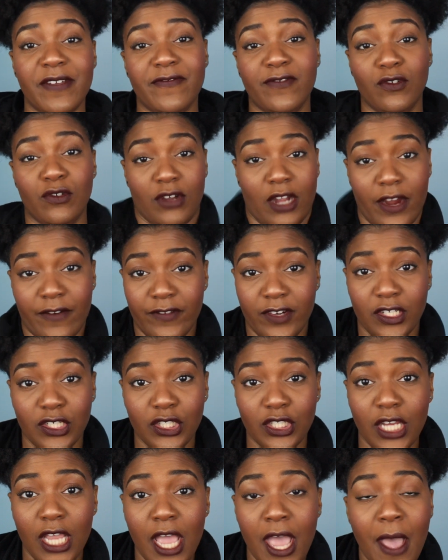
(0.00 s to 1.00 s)
full
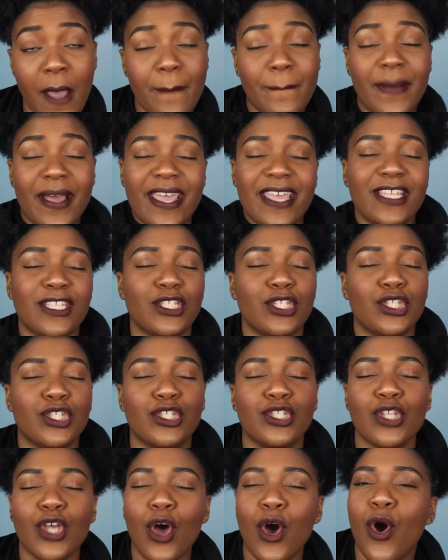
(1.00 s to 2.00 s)
coverage. But it's
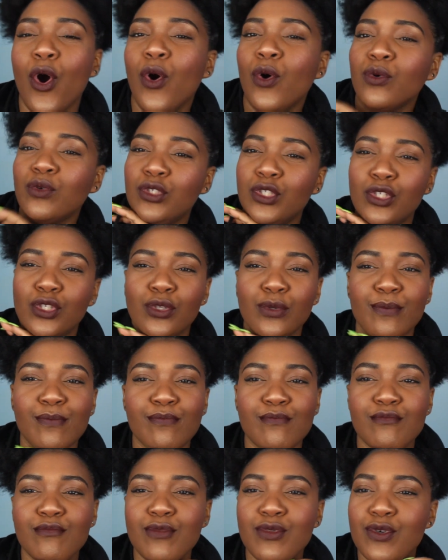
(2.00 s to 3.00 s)
so
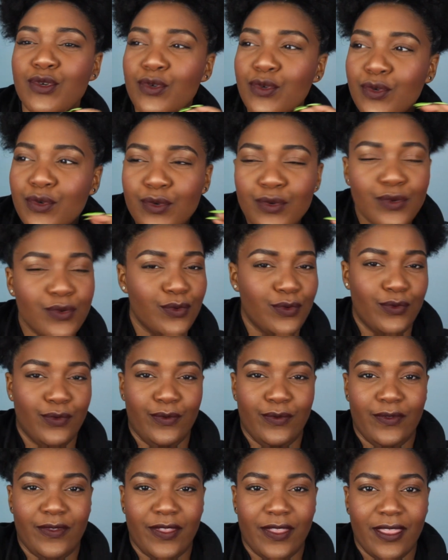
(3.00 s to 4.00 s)

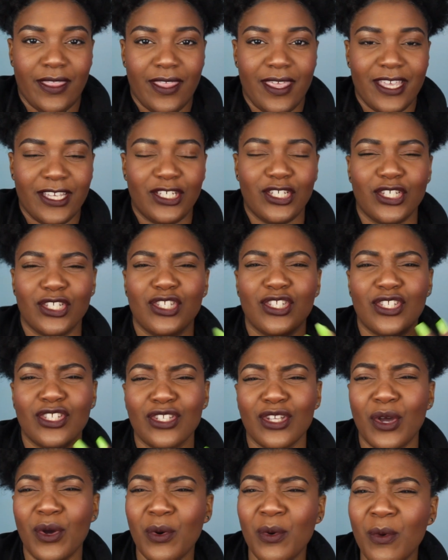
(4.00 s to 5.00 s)
smooth. It's just
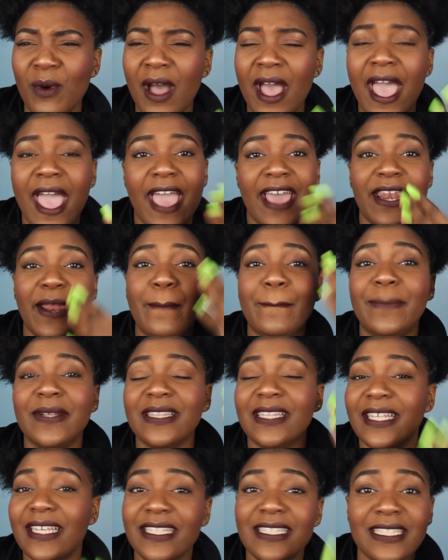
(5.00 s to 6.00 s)
so, and it
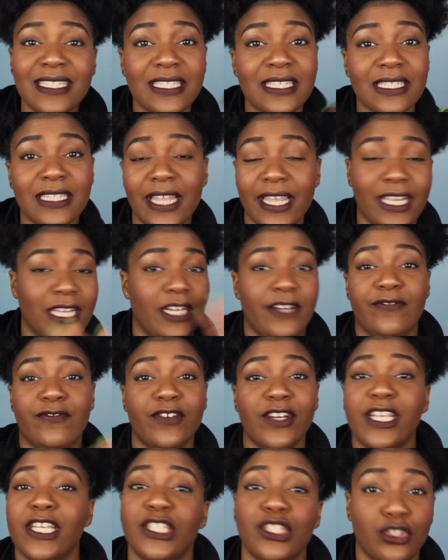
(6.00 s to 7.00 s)
blends like a
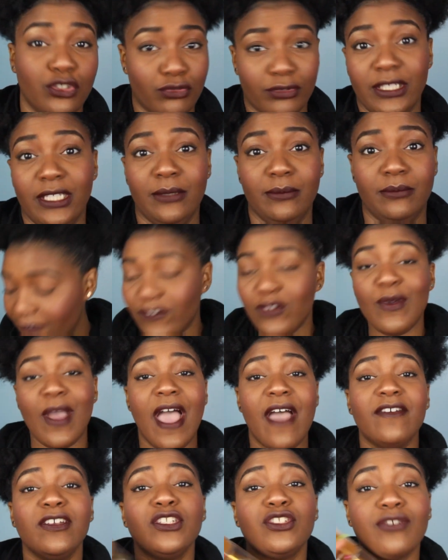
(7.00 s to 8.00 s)
freaking dream. If you
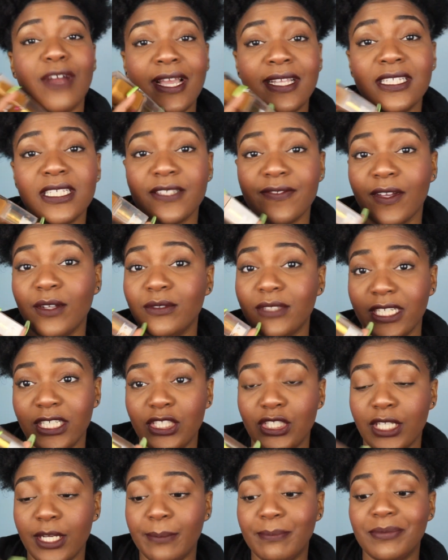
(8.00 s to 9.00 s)
haven't tried this
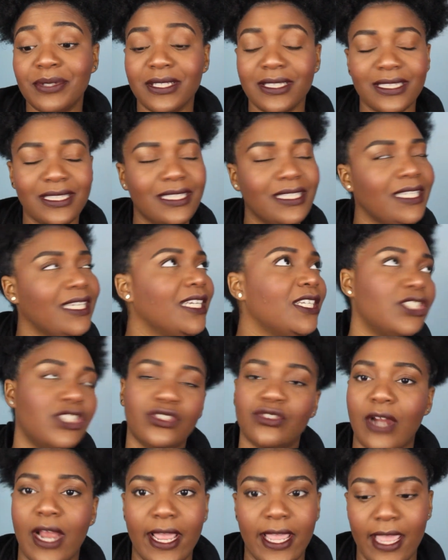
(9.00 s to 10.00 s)
foundation,
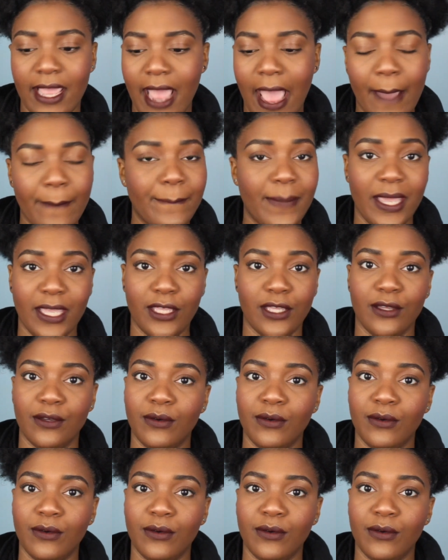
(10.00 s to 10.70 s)
please try it. I beg